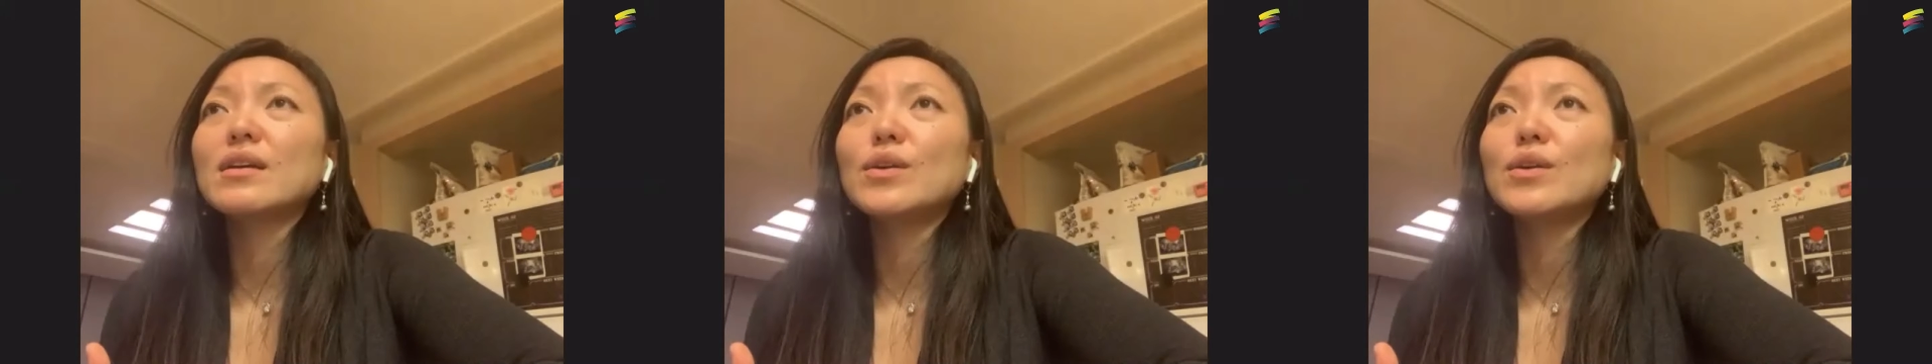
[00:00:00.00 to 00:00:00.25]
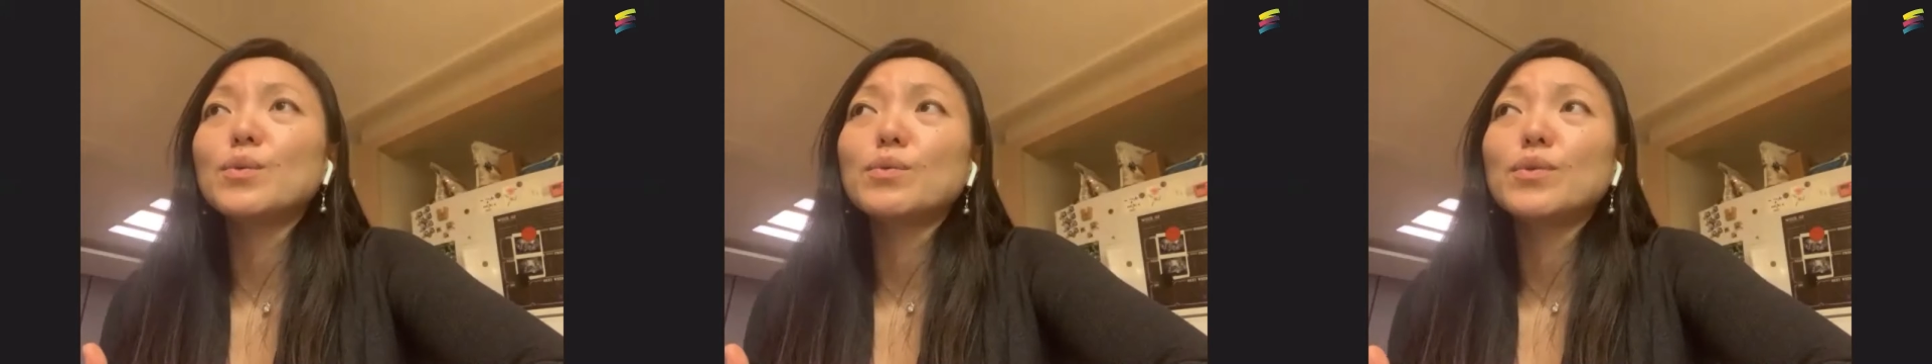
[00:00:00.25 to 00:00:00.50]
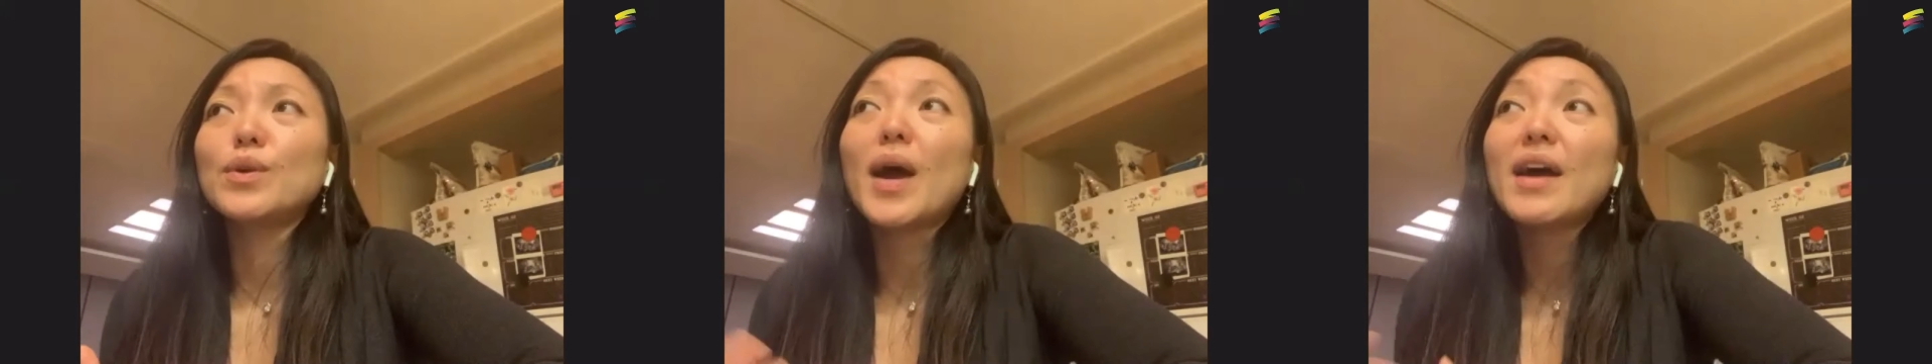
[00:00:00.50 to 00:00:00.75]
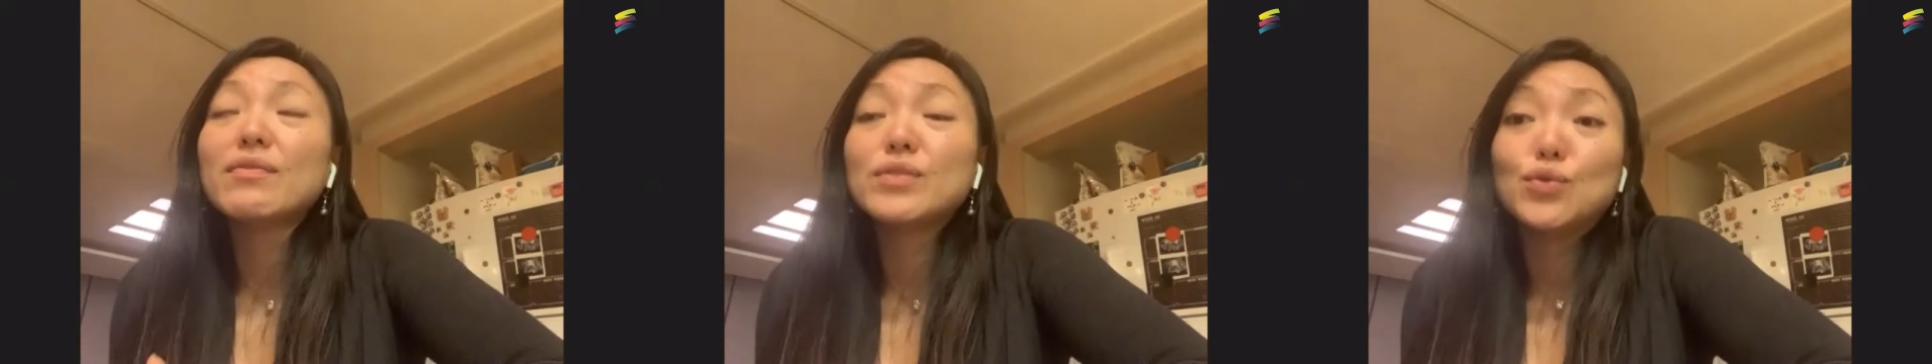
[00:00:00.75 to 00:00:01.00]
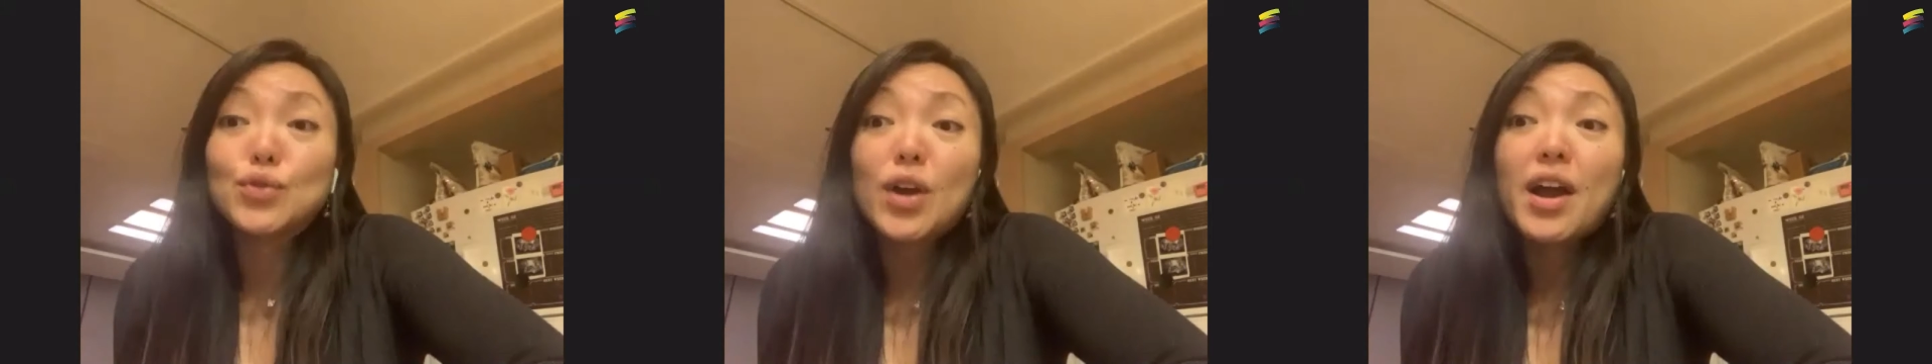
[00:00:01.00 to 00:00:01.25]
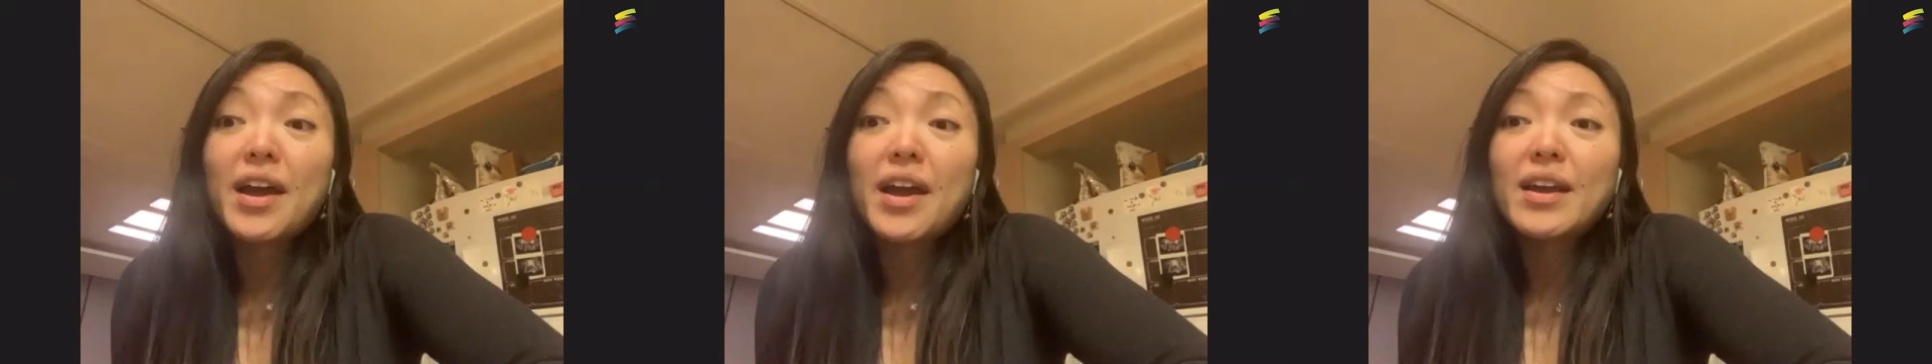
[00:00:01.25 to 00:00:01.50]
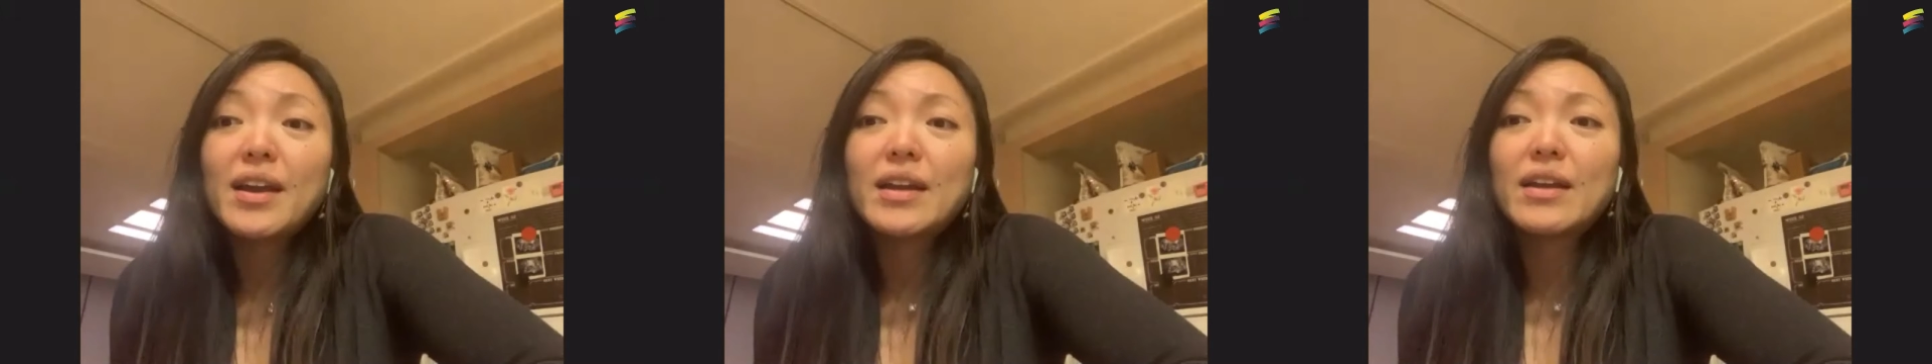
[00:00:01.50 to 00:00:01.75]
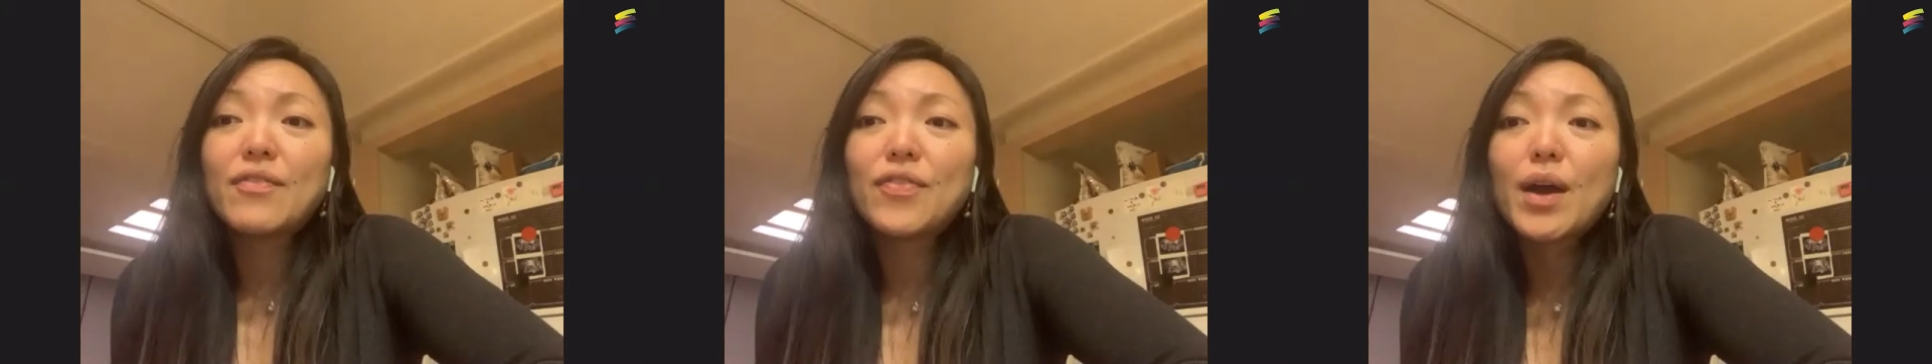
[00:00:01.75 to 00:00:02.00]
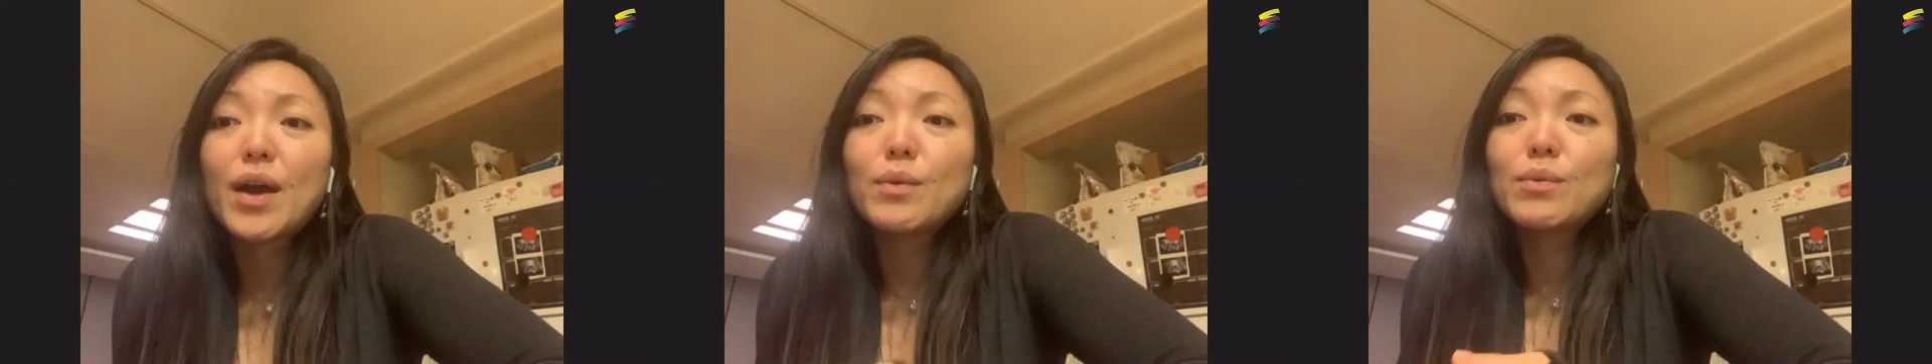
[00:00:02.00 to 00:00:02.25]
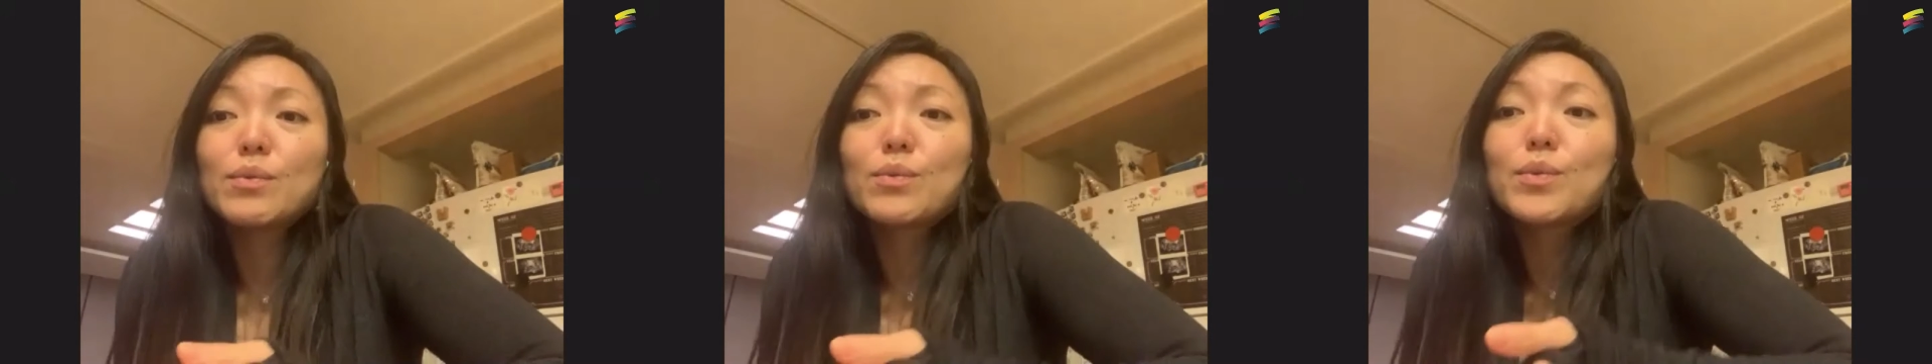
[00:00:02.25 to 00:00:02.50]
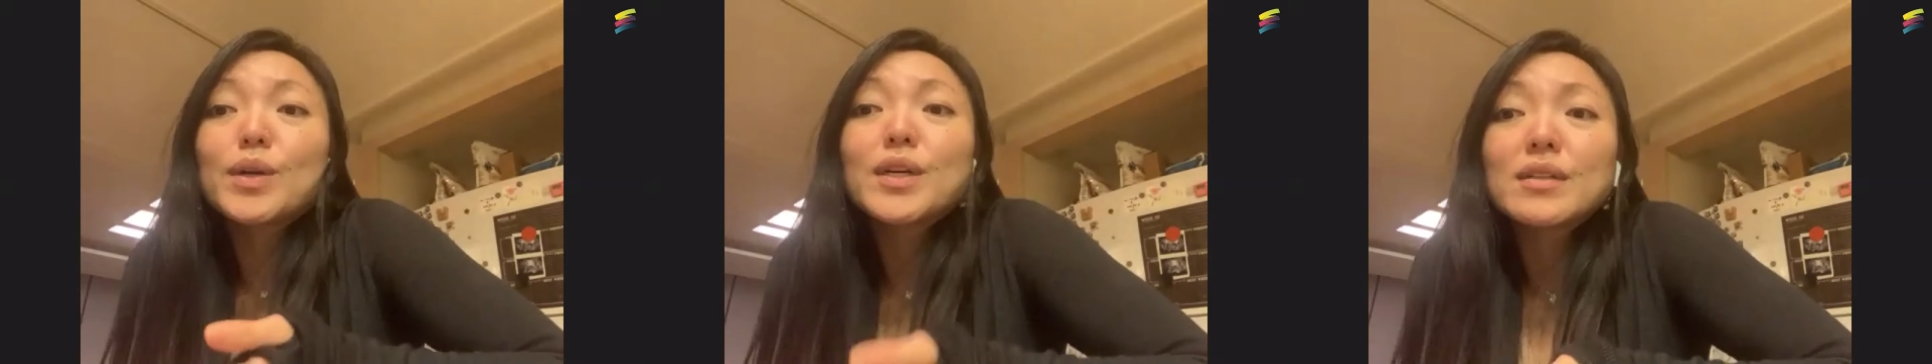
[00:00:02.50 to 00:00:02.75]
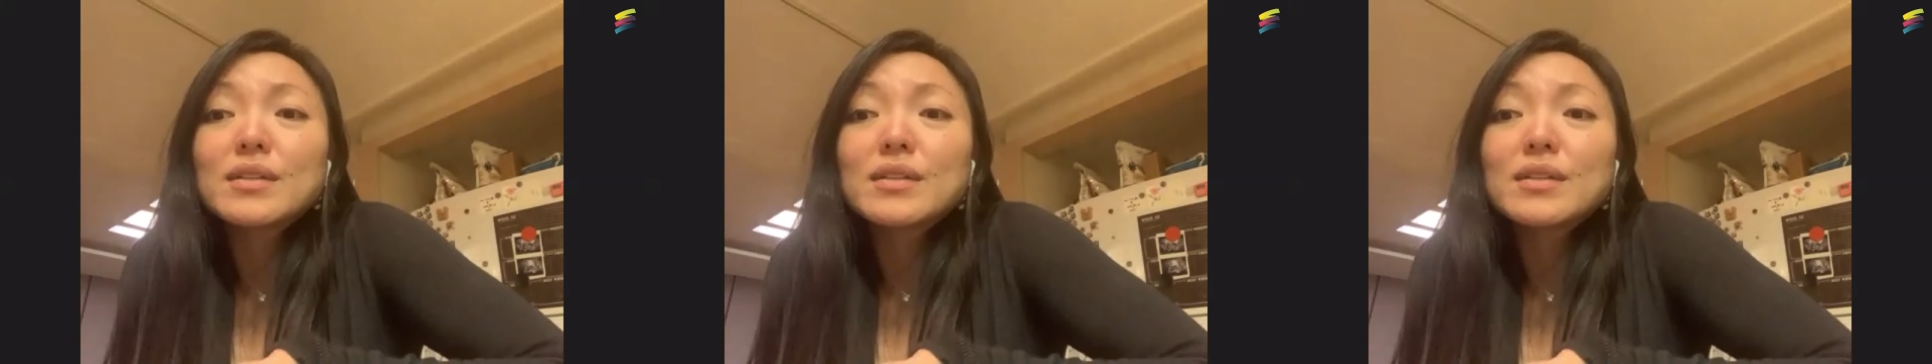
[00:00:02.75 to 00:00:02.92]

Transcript: you you have to try, and if that were